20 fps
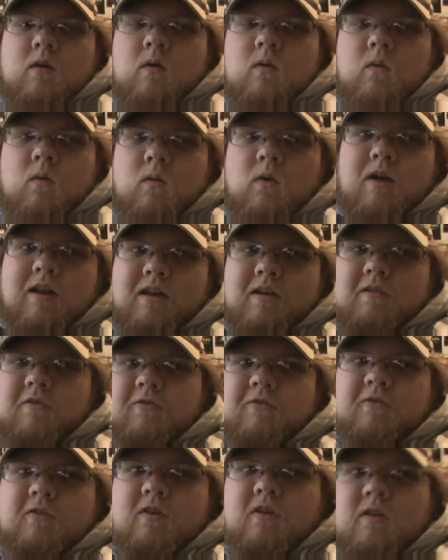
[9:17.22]
What
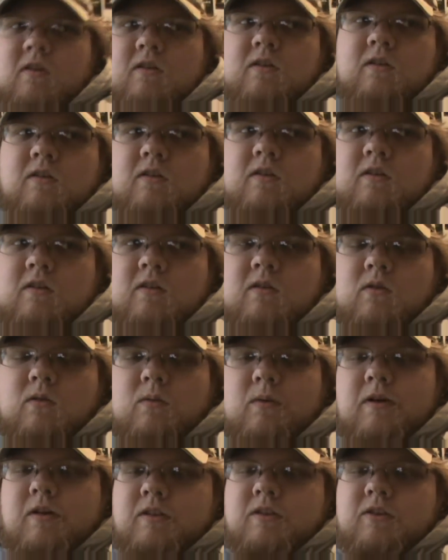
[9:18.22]
if
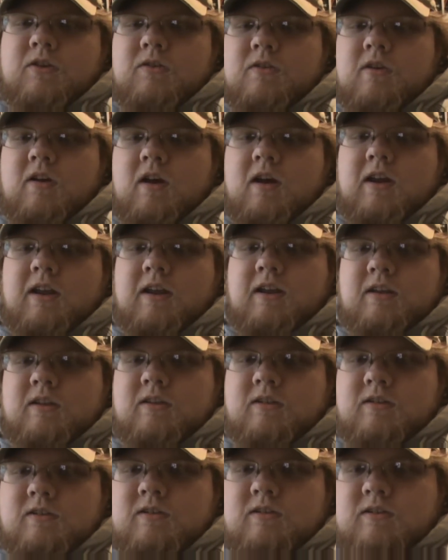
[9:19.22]
Weyland-Yutani
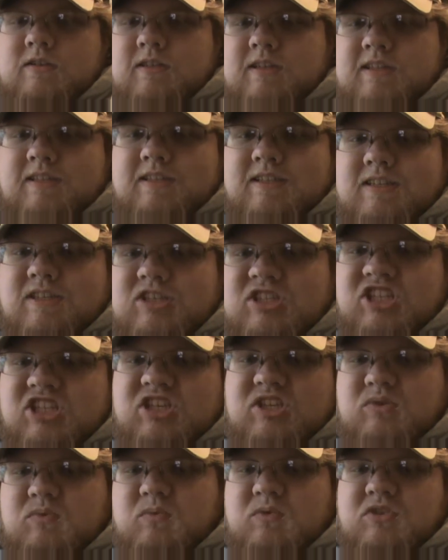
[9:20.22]
sees that
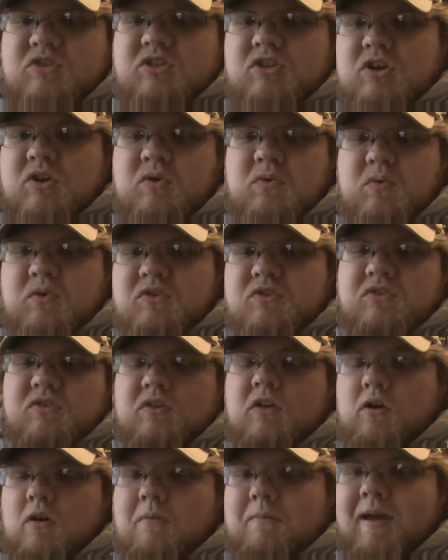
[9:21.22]
she wants to know
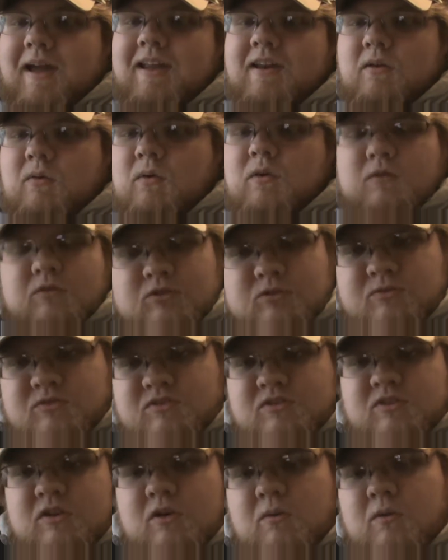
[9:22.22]
Amanda, she
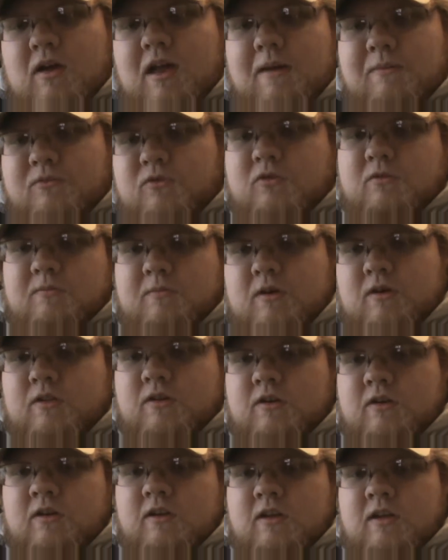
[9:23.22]
wants to know what happened to her
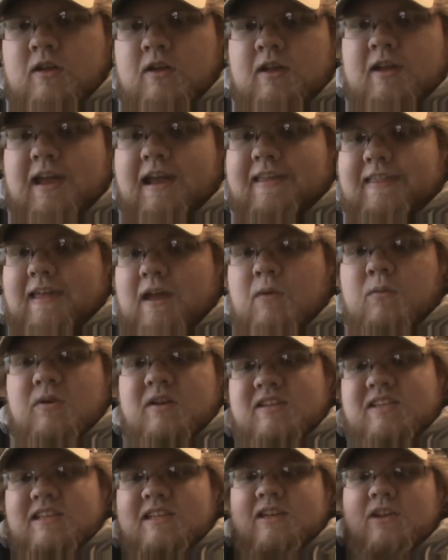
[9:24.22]
mother, and they want
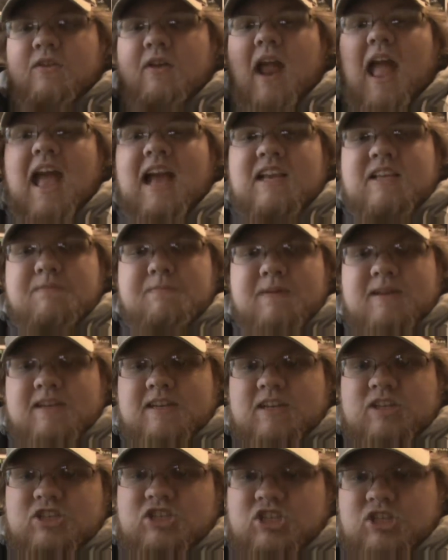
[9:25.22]
to send another
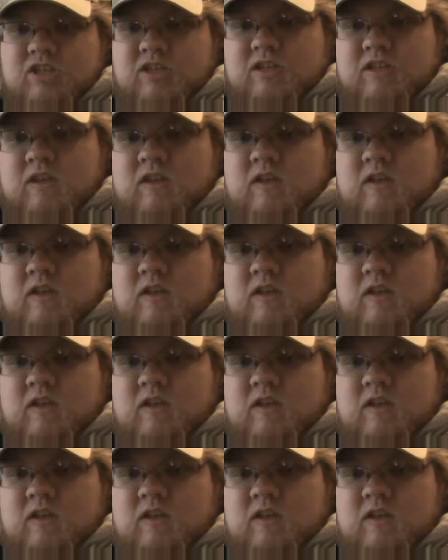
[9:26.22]
expedition